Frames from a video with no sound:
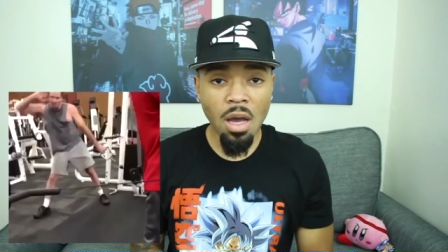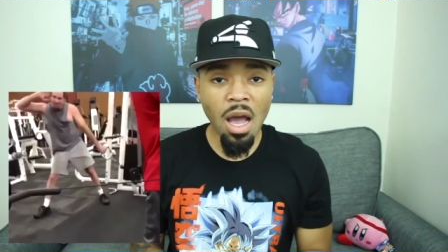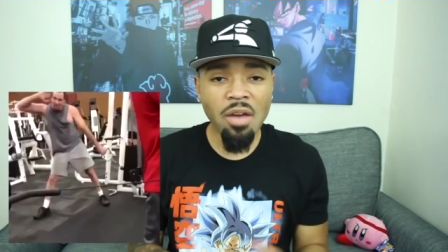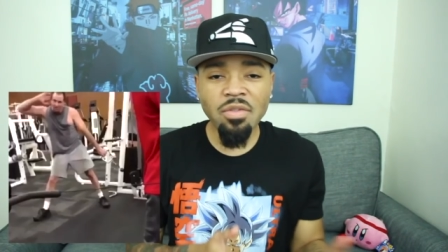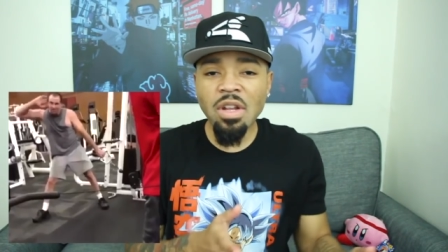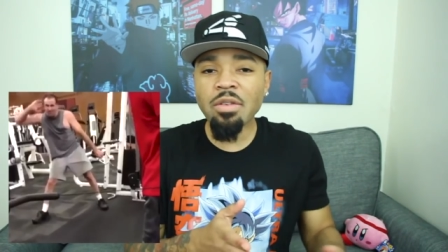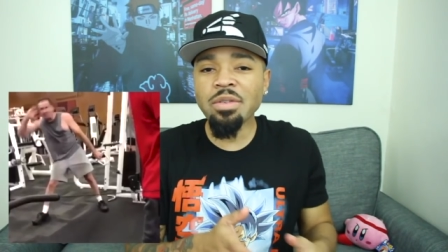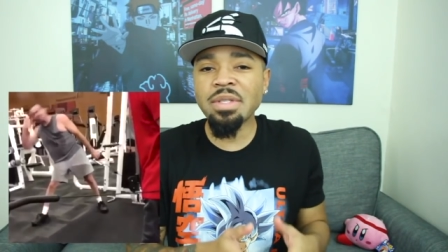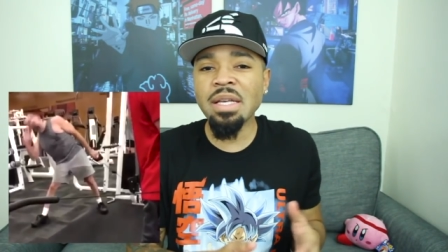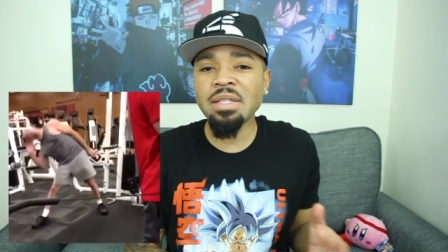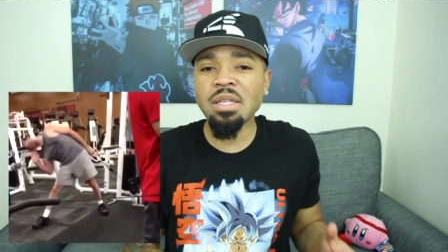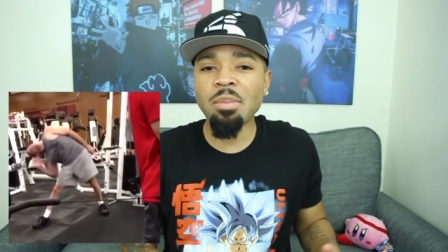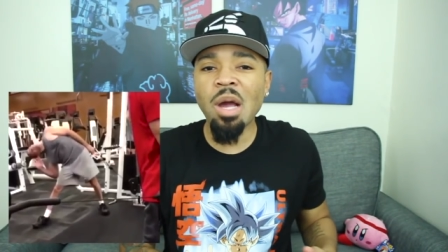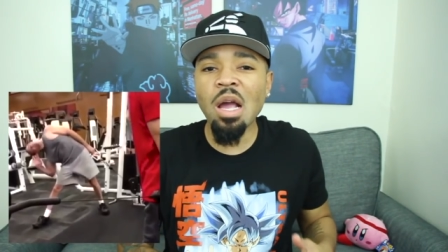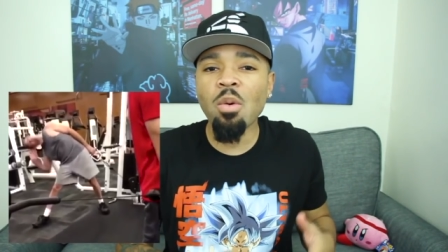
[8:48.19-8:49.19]
I've never seen
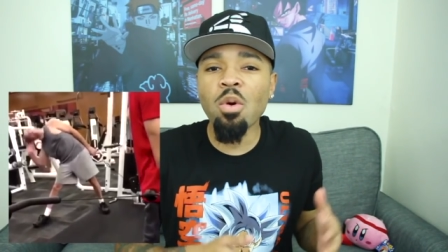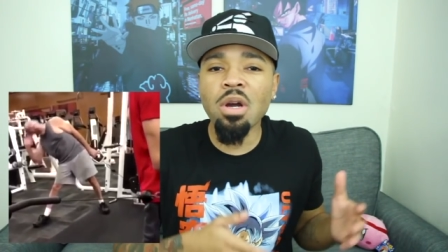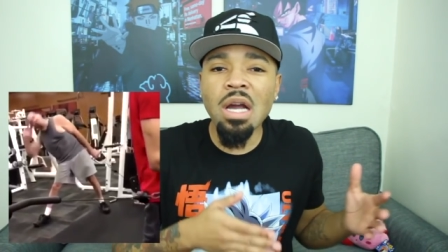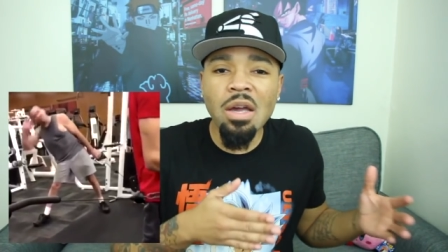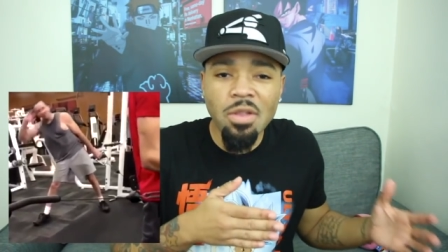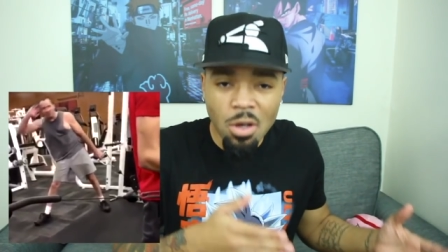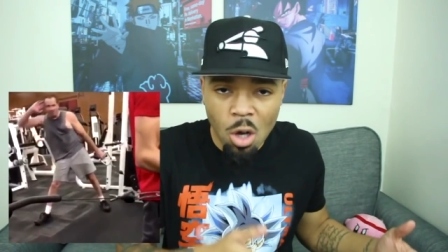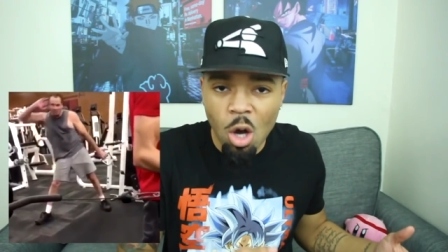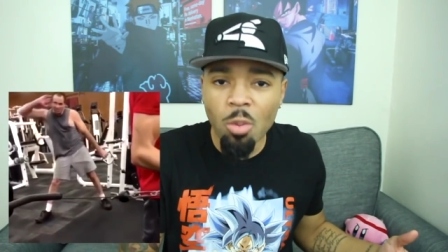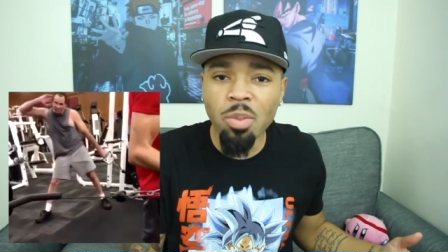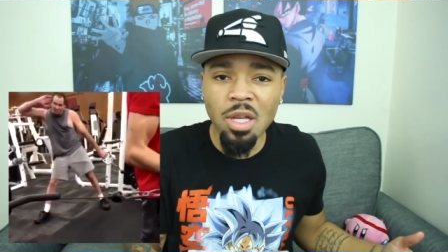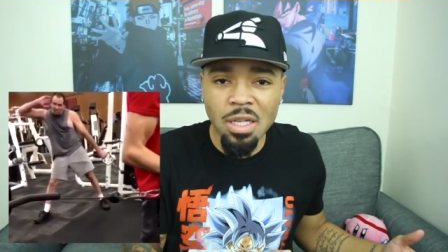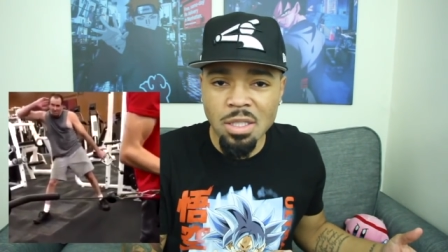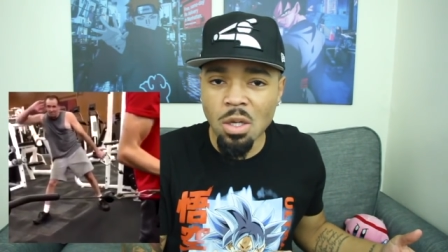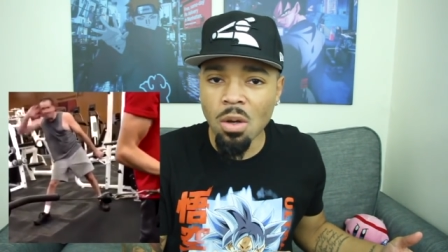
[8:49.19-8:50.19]
somebody work out their
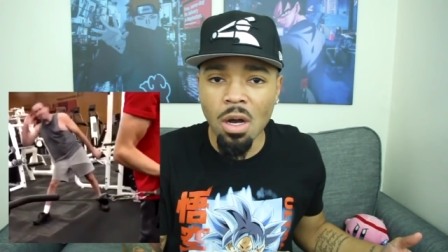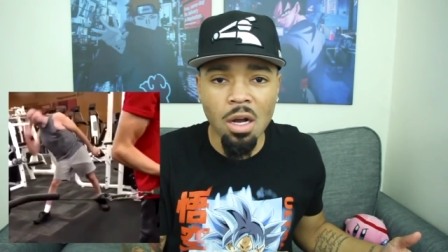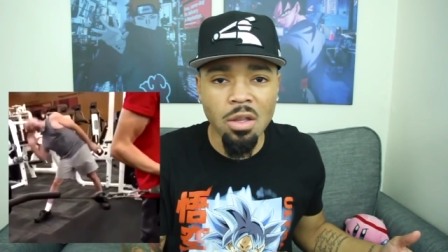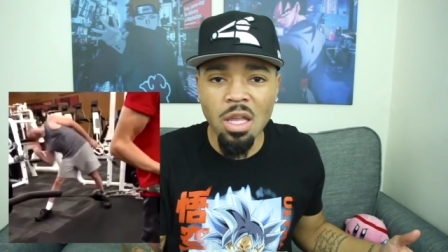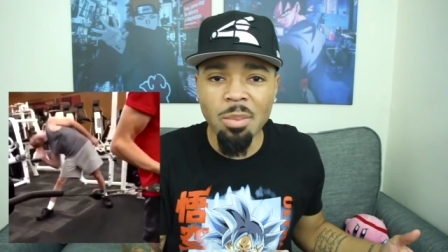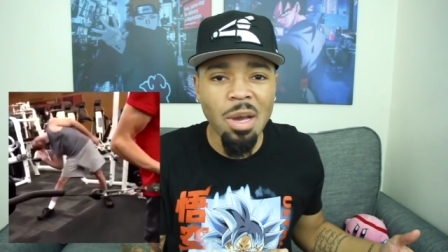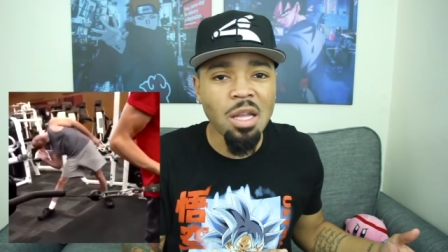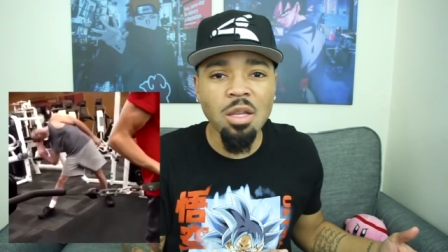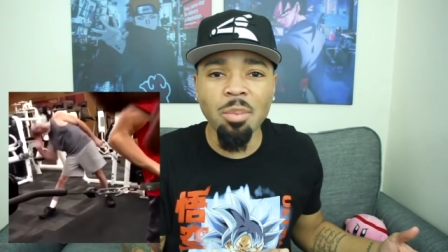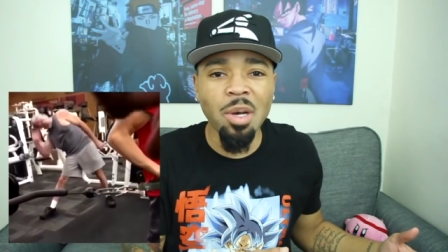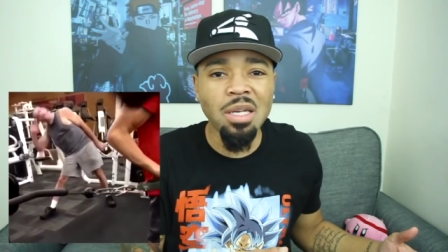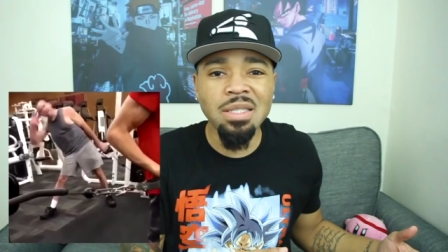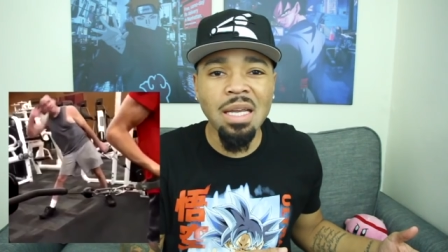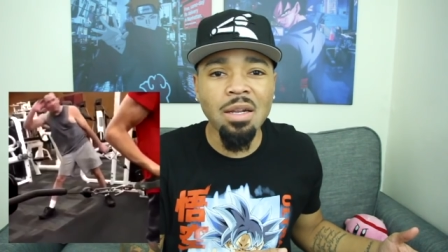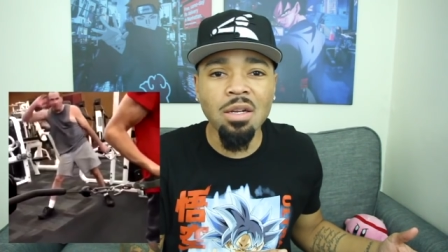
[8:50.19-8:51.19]
oblique so hard they about to
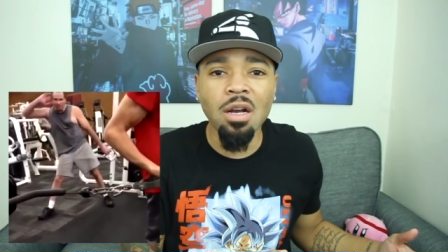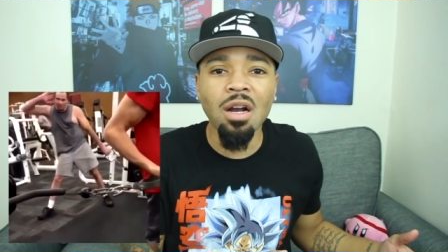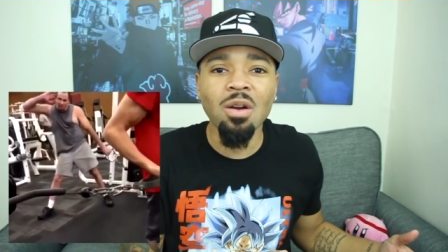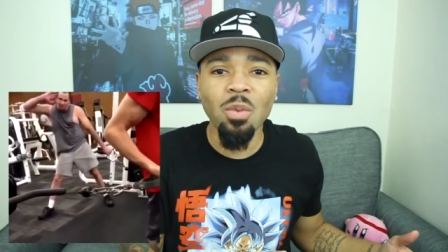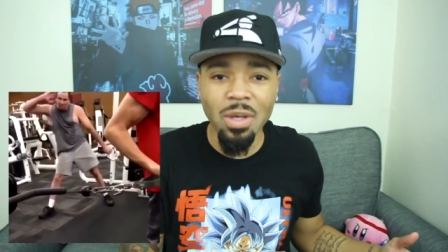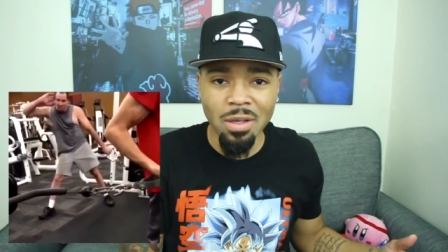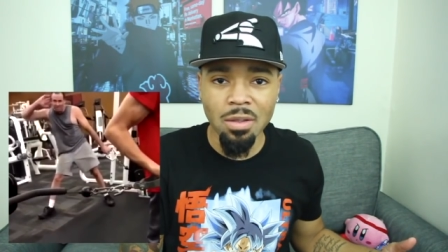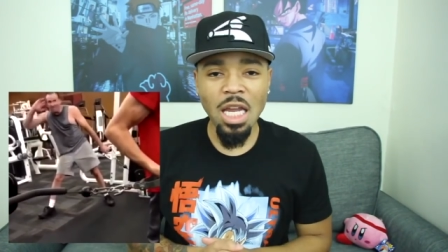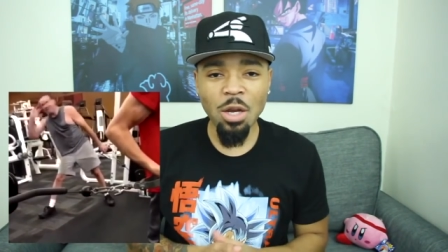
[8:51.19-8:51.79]
bust out a cartwheel.